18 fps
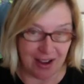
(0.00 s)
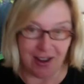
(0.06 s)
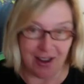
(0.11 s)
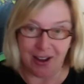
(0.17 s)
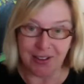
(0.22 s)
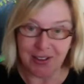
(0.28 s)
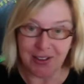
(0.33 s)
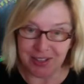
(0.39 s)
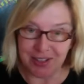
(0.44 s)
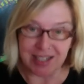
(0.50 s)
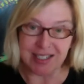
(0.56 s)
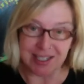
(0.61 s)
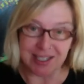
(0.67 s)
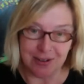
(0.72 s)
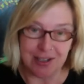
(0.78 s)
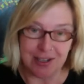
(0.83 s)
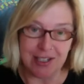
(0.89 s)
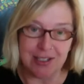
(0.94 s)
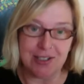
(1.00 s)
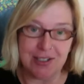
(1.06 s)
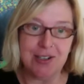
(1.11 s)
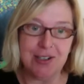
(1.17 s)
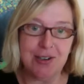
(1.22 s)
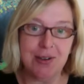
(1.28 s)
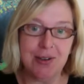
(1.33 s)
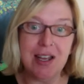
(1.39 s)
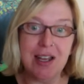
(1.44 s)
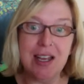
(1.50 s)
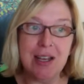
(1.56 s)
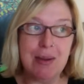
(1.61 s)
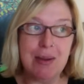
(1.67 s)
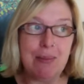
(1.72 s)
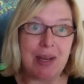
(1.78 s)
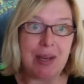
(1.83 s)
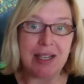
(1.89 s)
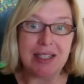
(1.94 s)
All the things that you can do,
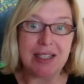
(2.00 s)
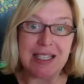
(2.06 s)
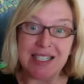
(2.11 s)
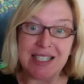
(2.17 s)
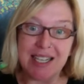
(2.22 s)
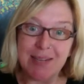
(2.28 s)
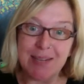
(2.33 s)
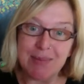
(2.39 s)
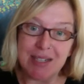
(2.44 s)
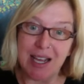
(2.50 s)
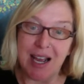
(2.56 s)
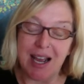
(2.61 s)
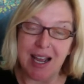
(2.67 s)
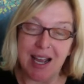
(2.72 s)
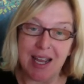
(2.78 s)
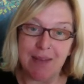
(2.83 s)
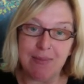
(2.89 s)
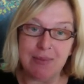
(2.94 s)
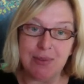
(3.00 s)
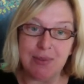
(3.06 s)
but at the same time,